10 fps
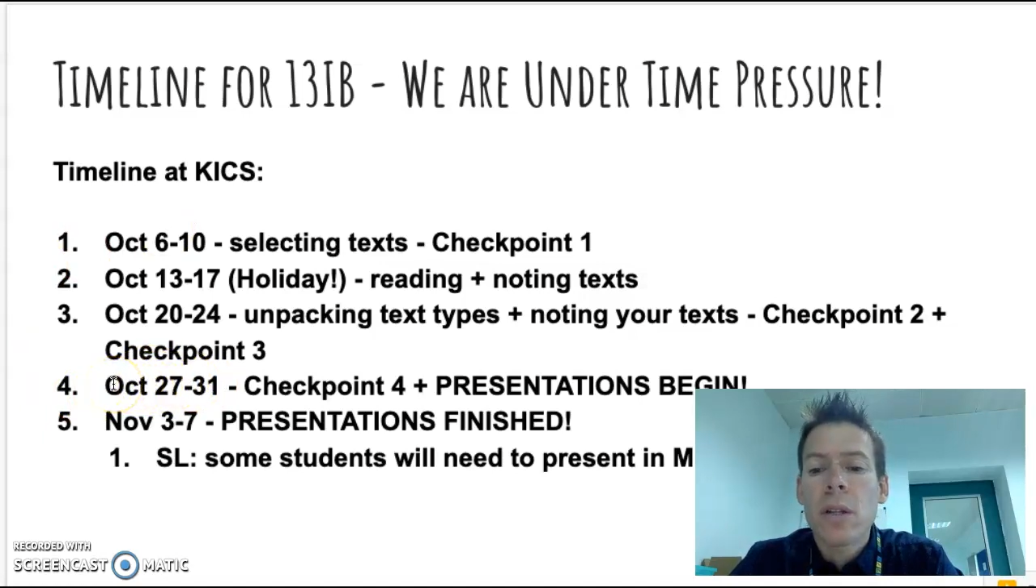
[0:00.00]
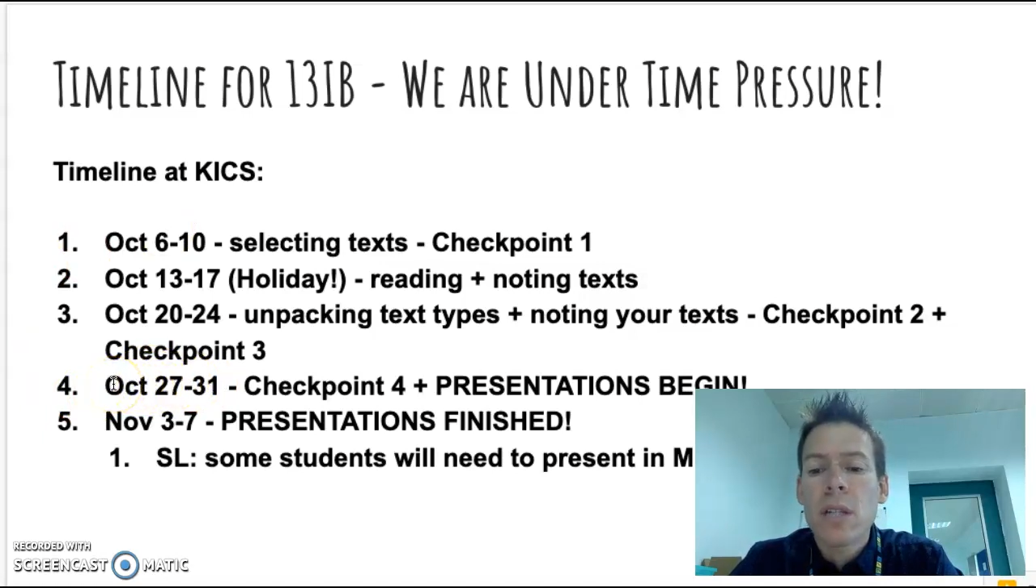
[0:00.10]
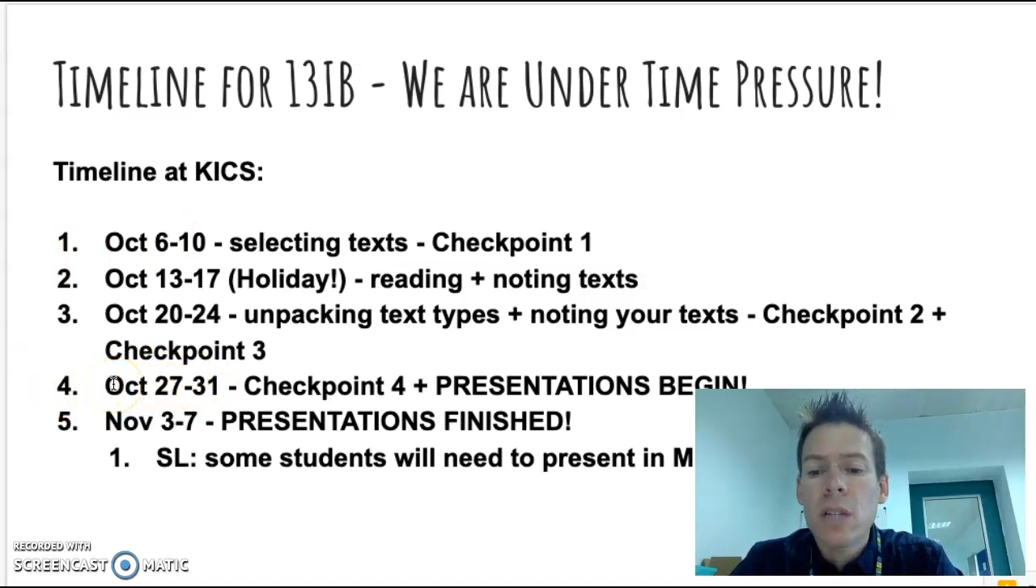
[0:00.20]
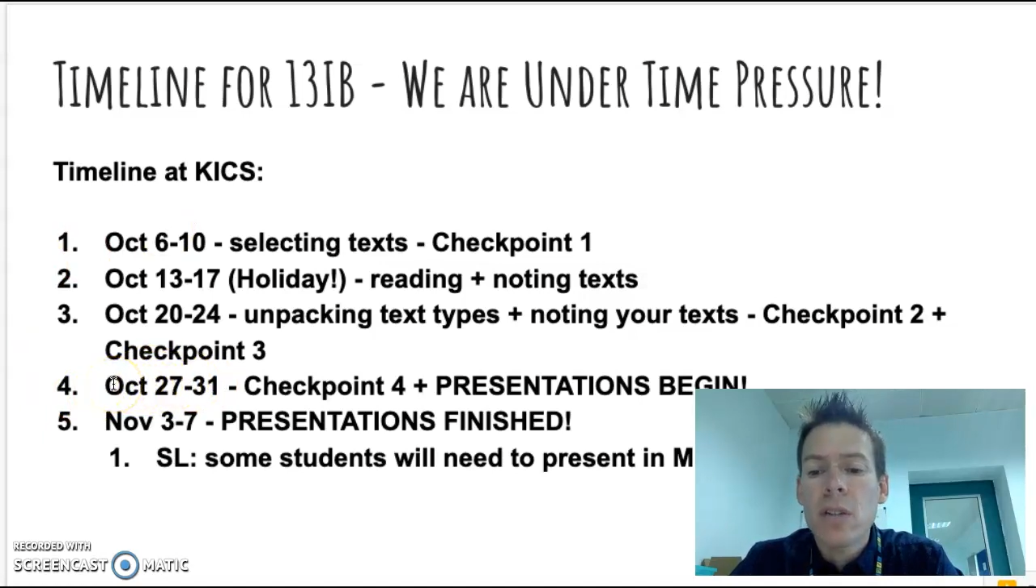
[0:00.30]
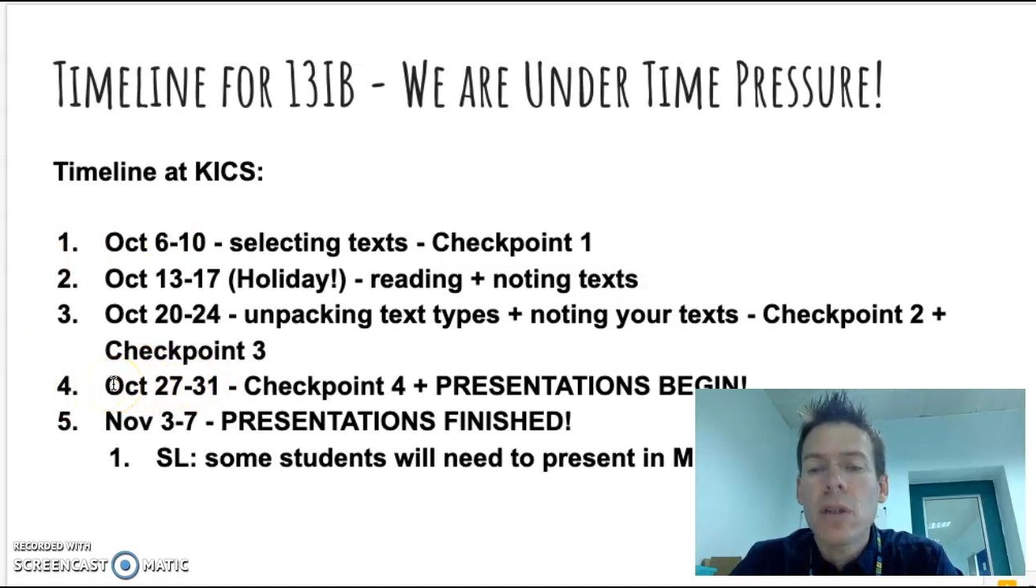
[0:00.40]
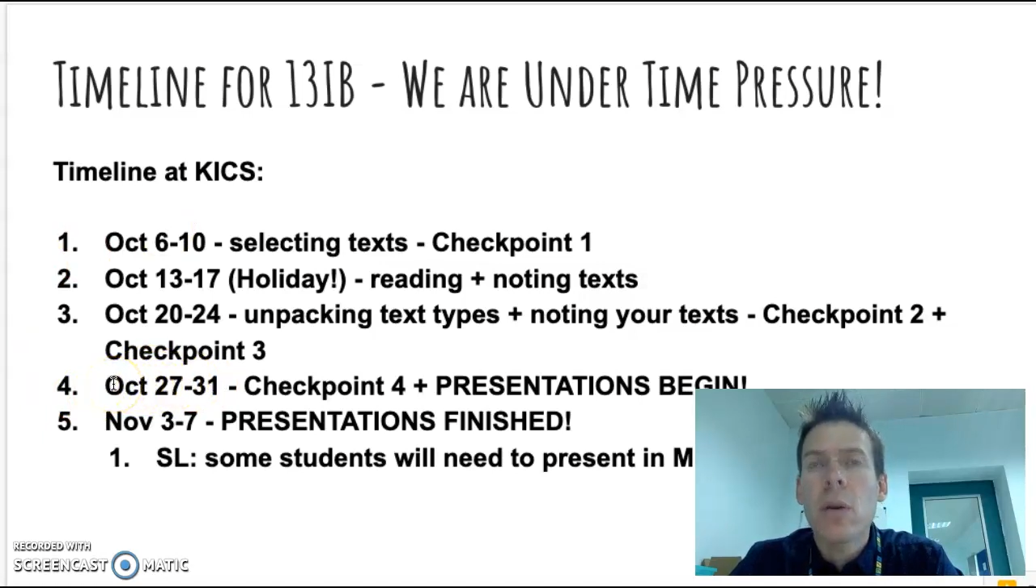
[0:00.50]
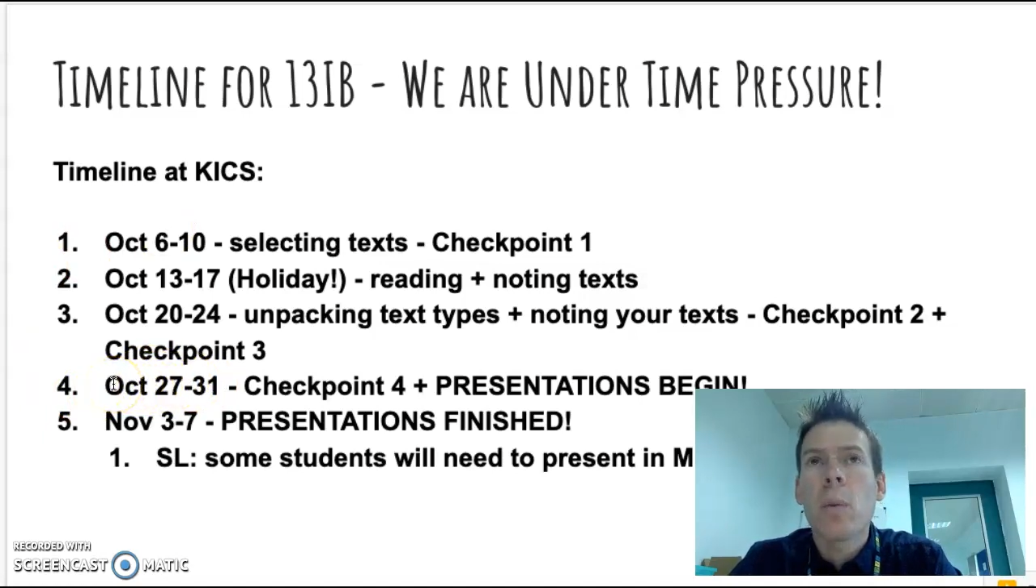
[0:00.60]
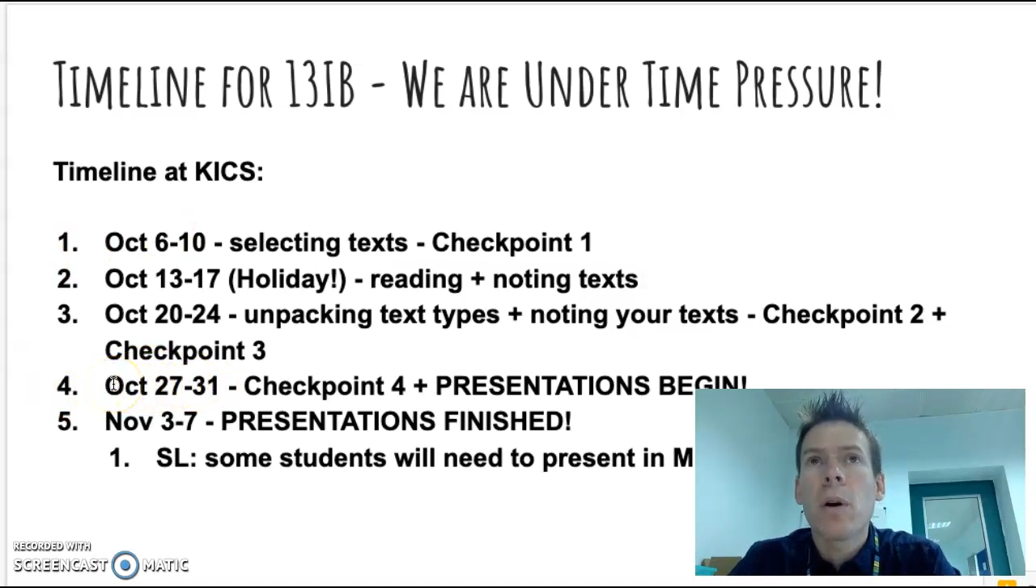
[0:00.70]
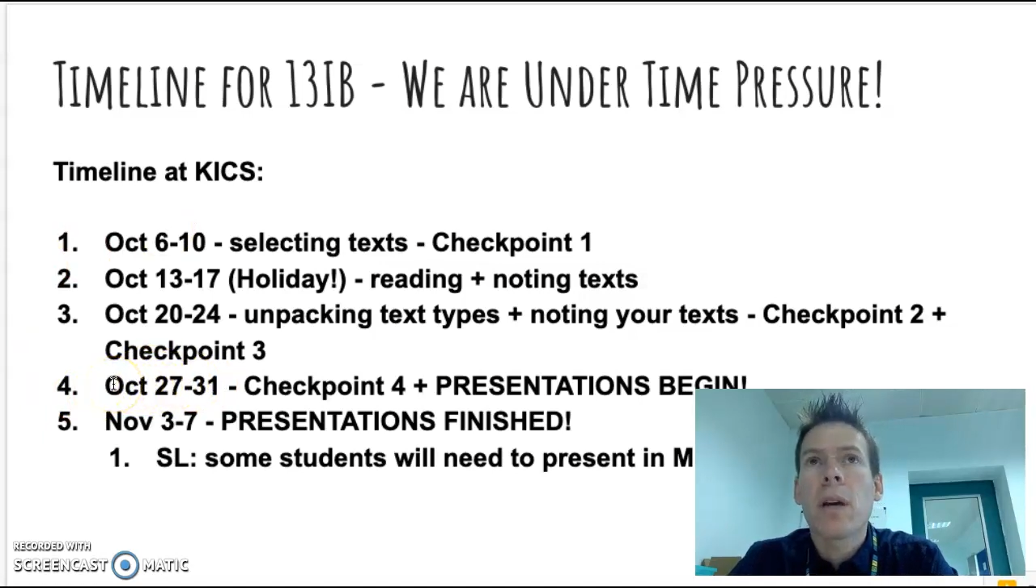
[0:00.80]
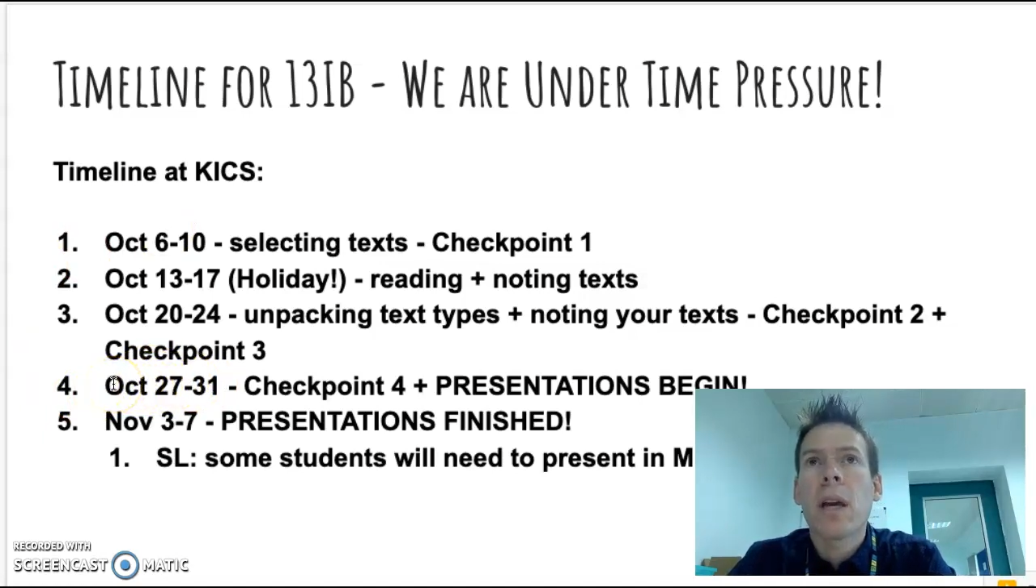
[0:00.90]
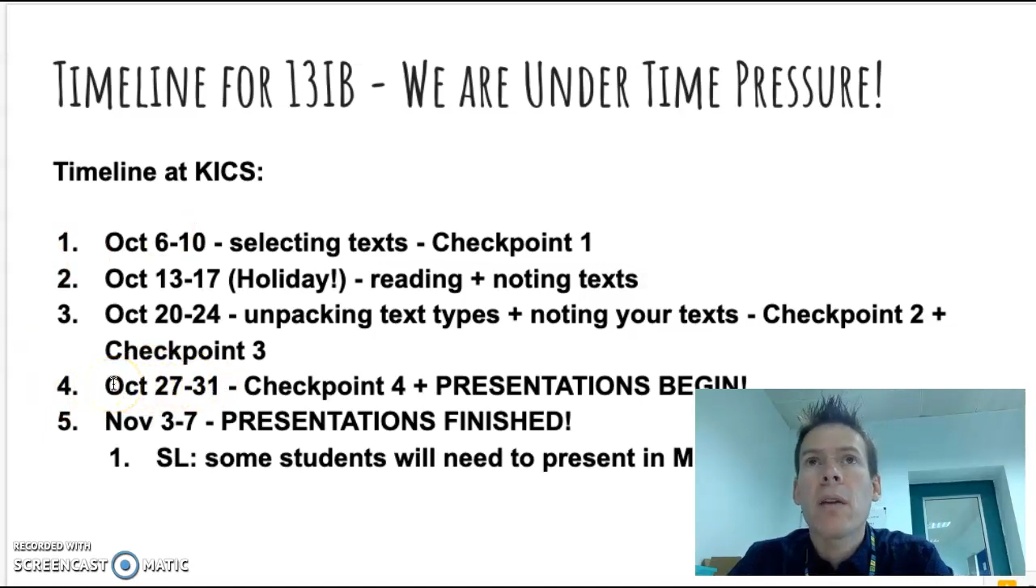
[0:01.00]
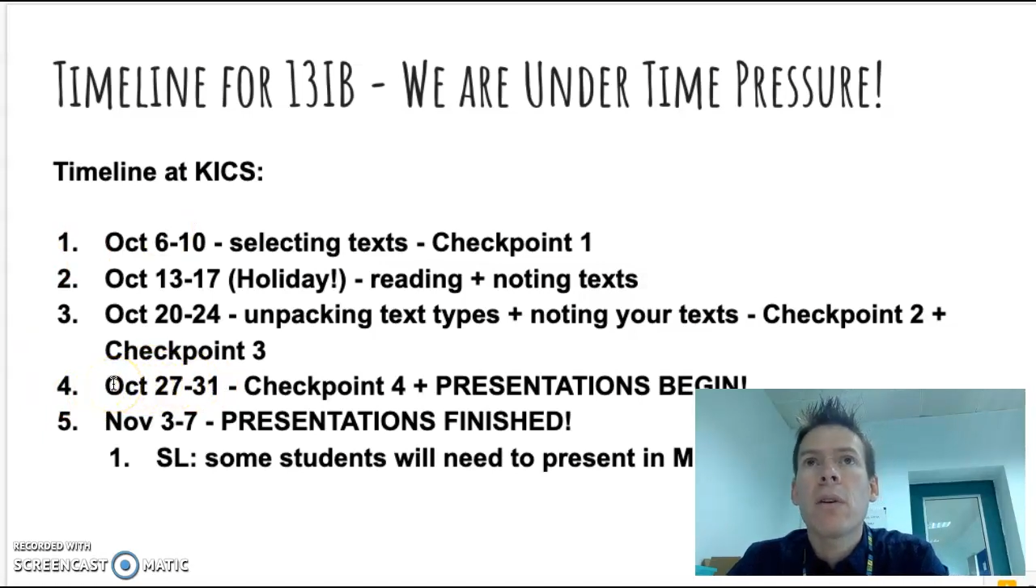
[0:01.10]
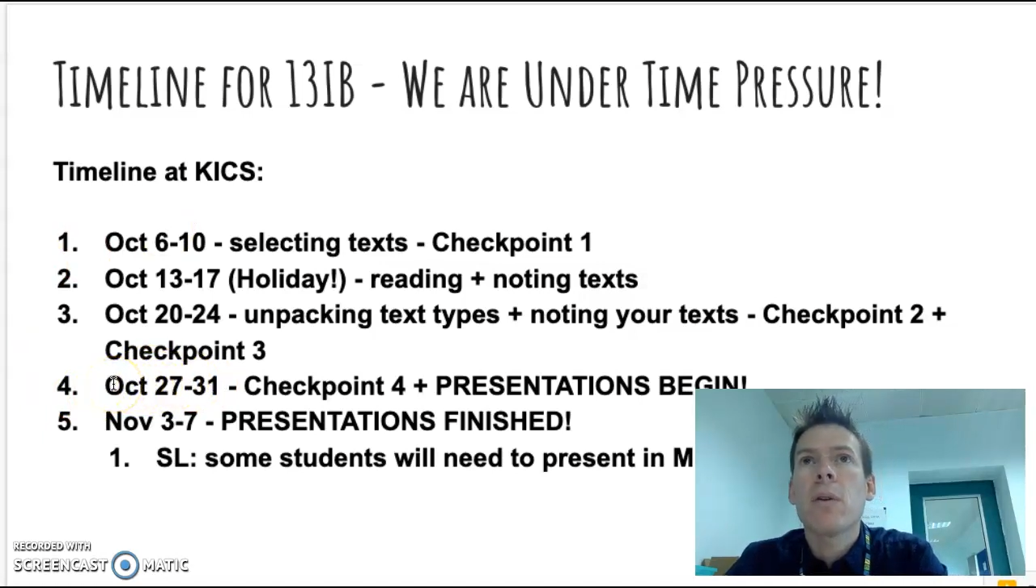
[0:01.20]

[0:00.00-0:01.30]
teacher will give